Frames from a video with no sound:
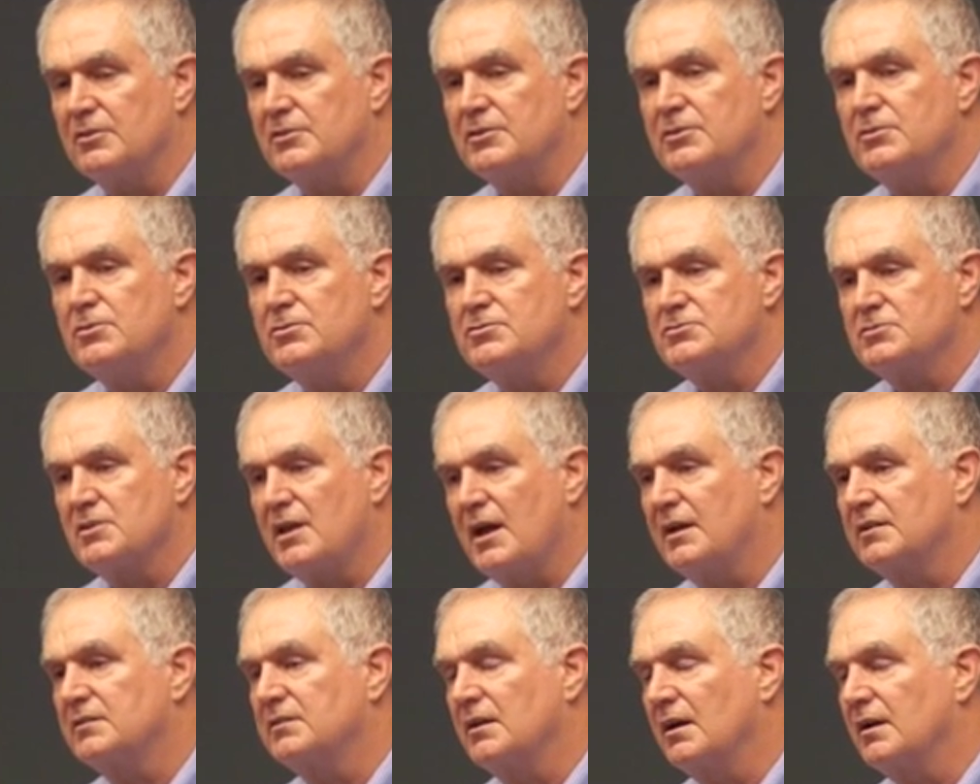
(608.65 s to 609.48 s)
and use
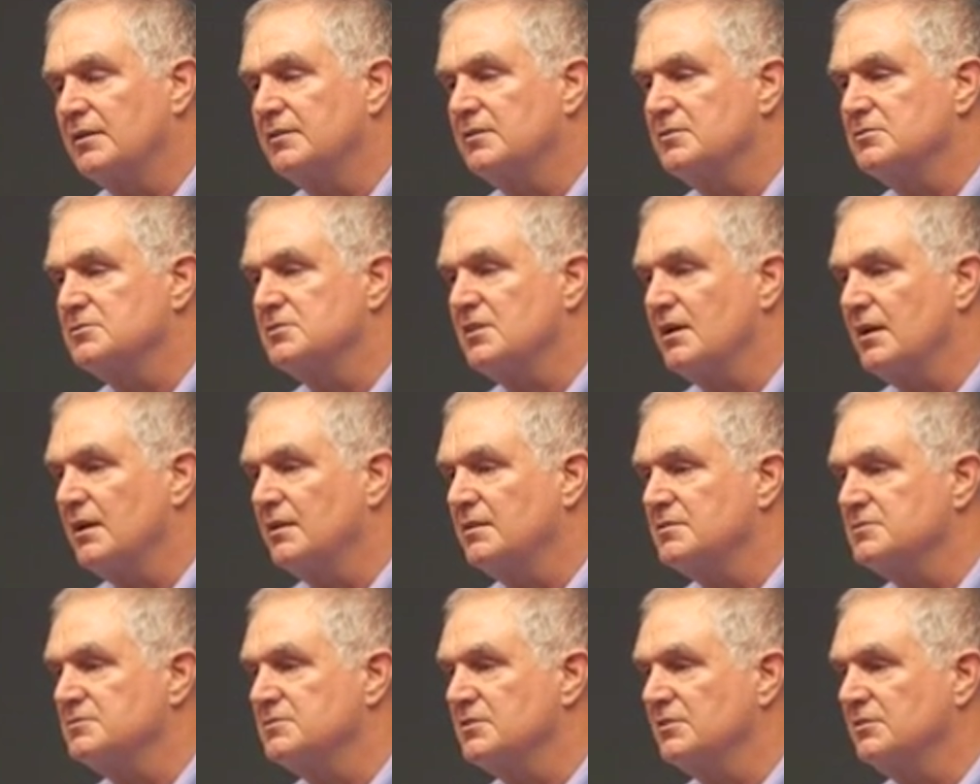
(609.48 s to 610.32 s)
that to
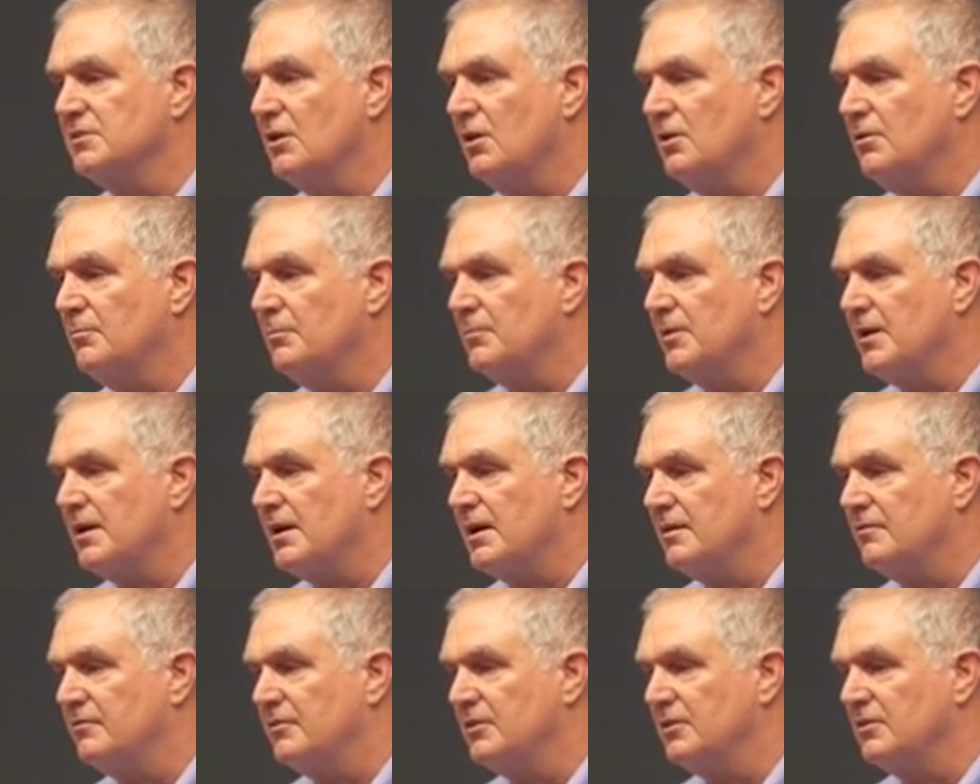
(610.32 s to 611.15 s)
understand its adult
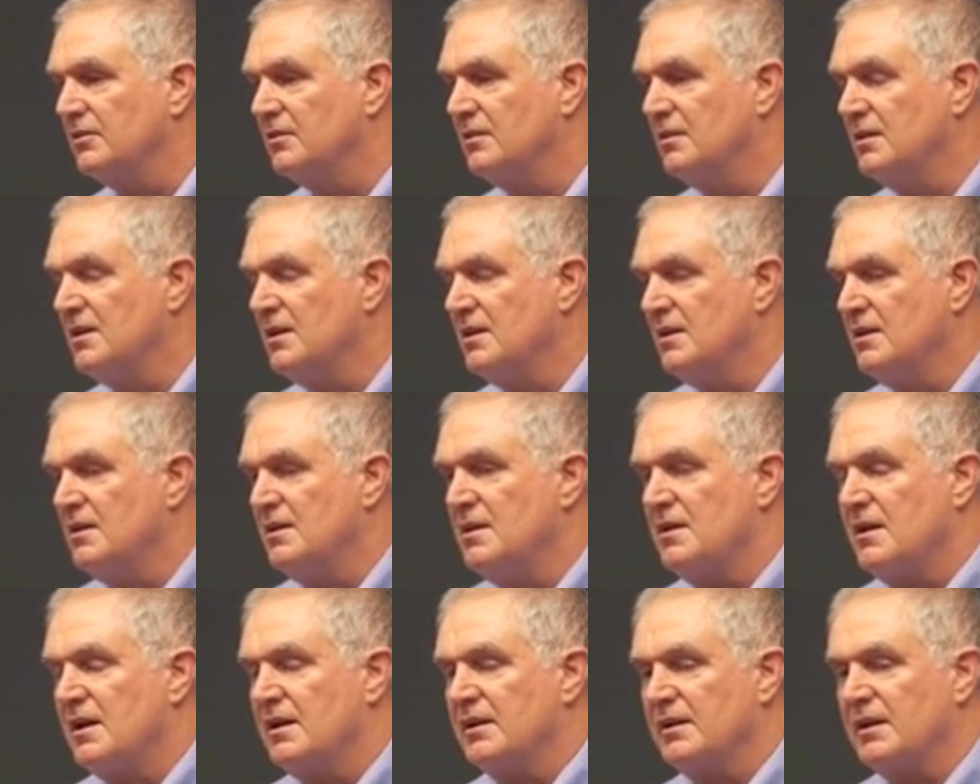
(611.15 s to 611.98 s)
behavior.
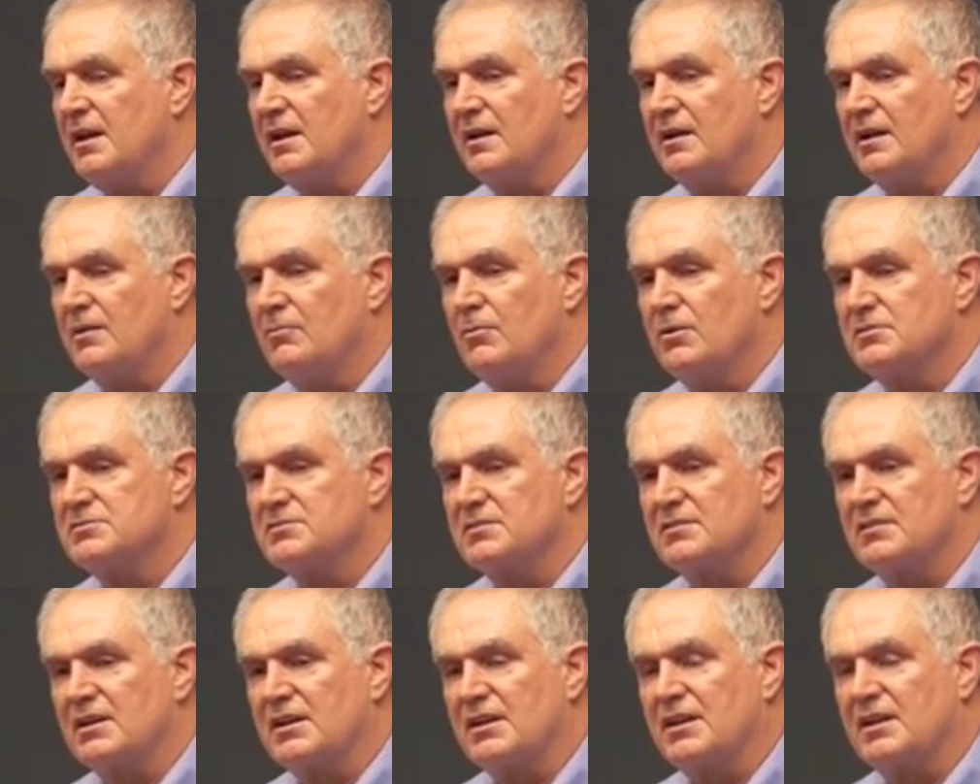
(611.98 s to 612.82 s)
And again, I
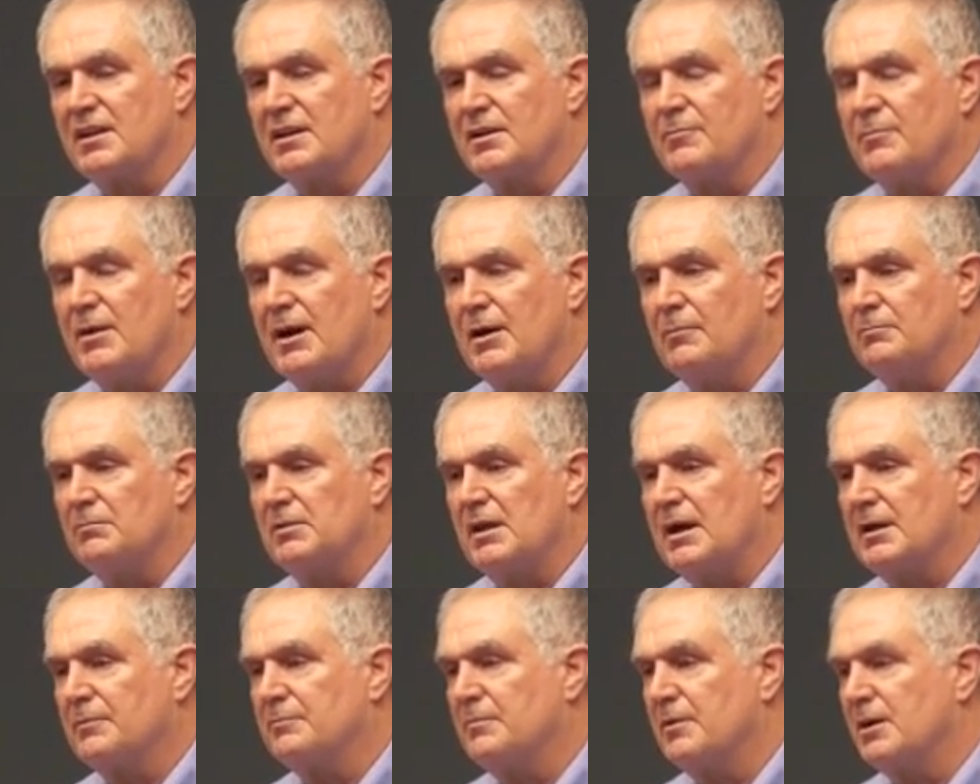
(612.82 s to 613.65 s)
wasn't thinking about
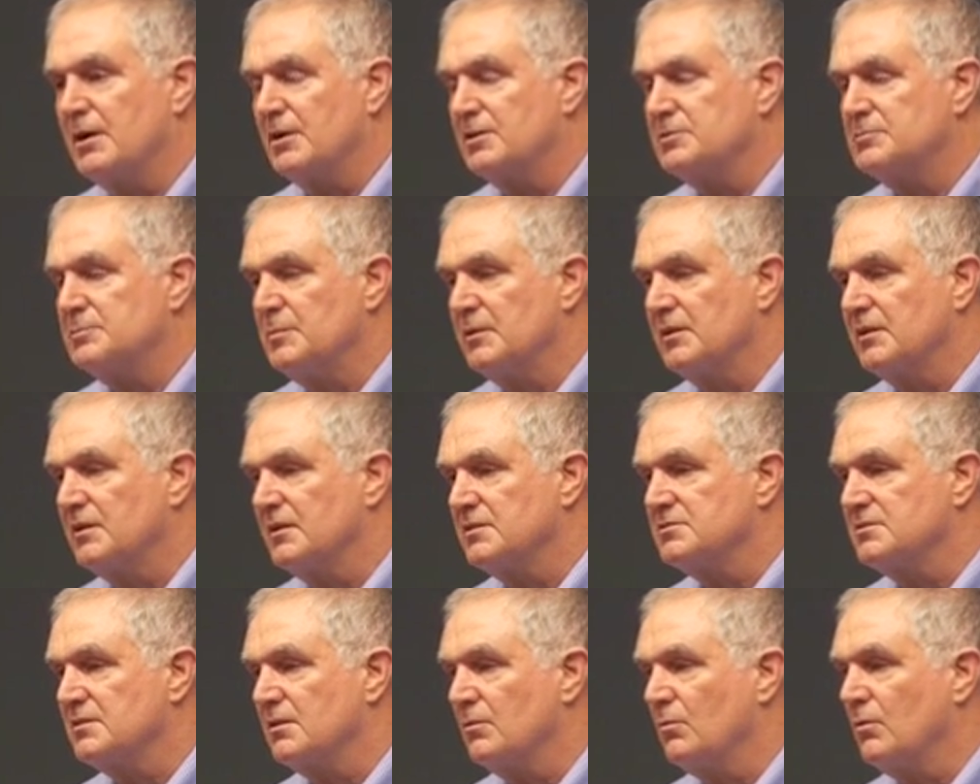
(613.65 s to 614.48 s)
black bears
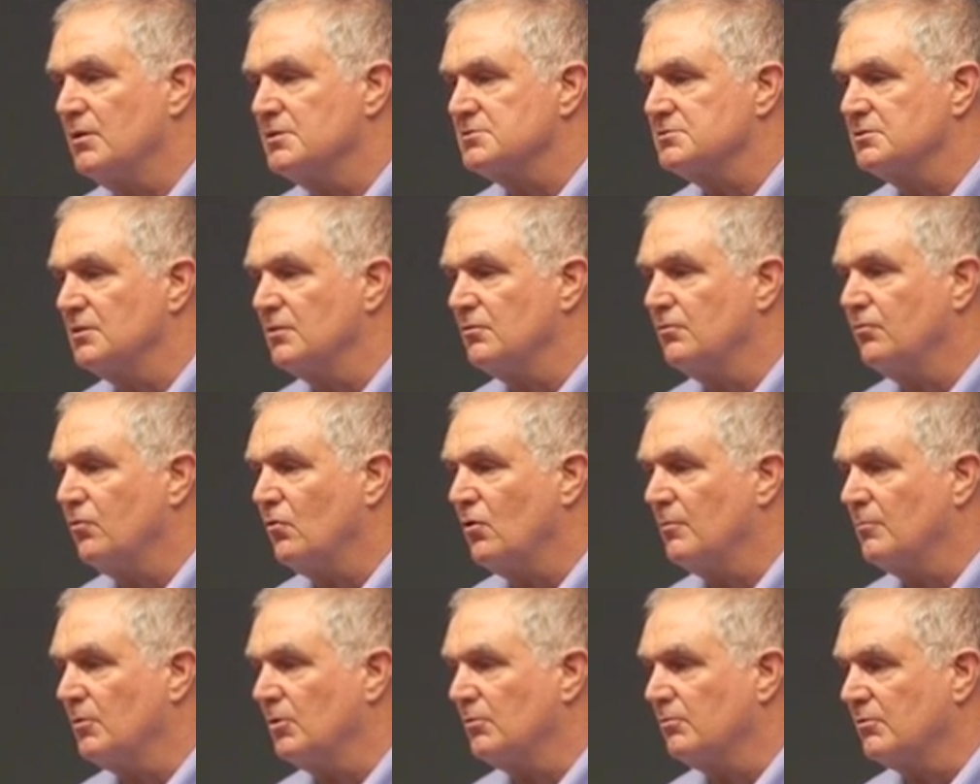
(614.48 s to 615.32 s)
because there was no
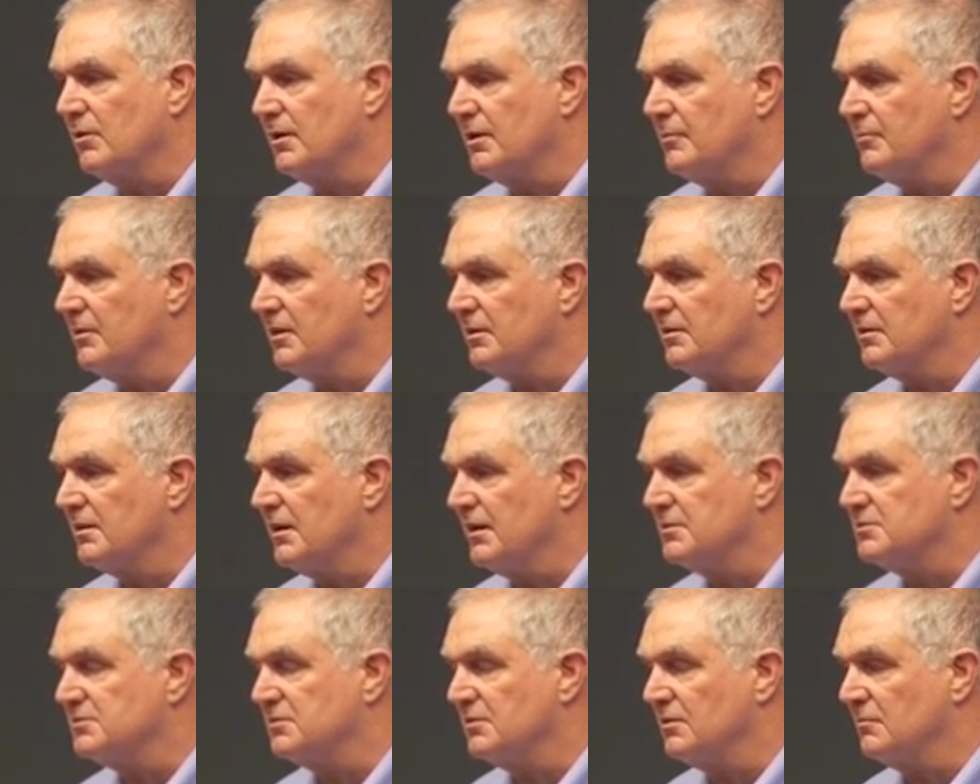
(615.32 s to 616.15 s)
formal
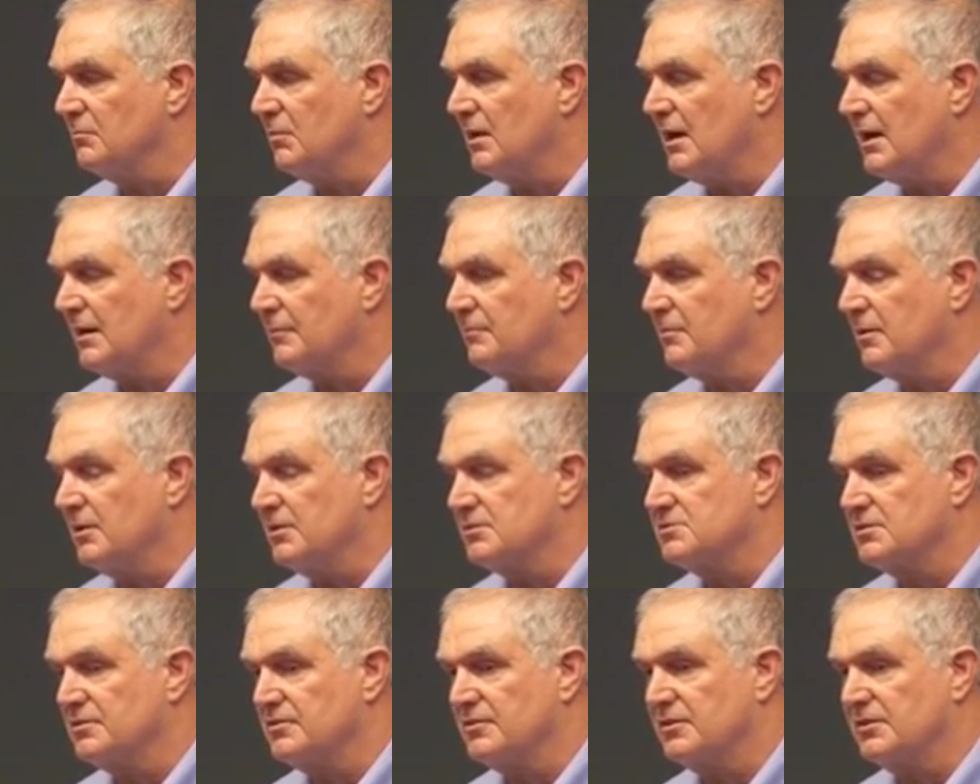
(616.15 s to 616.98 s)
rehabilitation of black
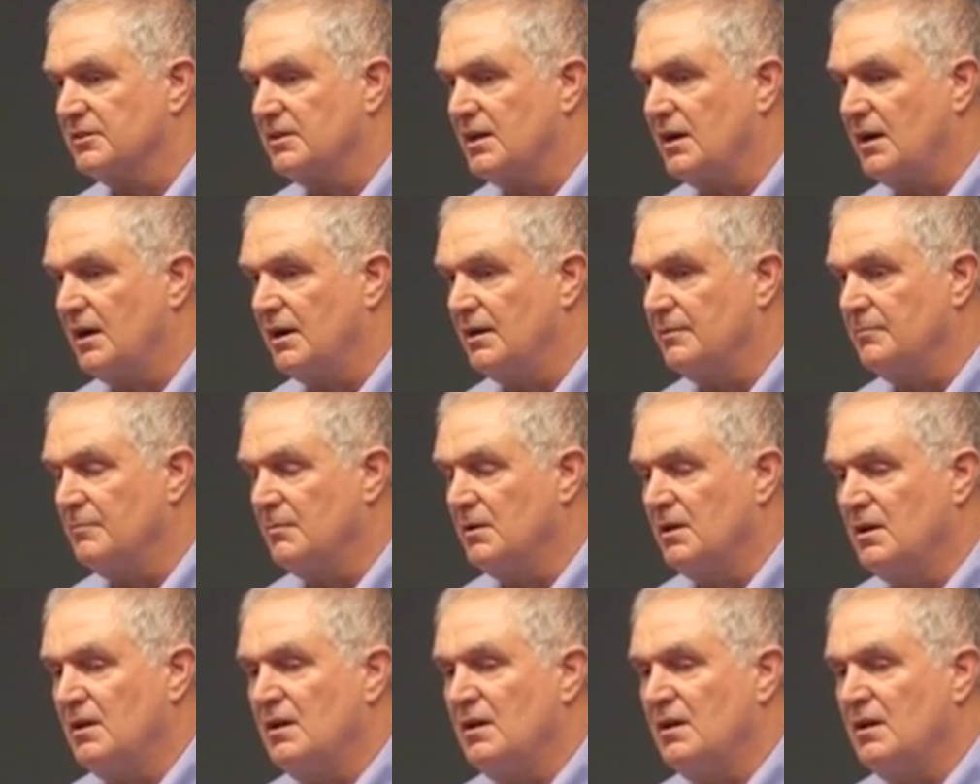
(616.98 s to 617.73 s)
bears at the time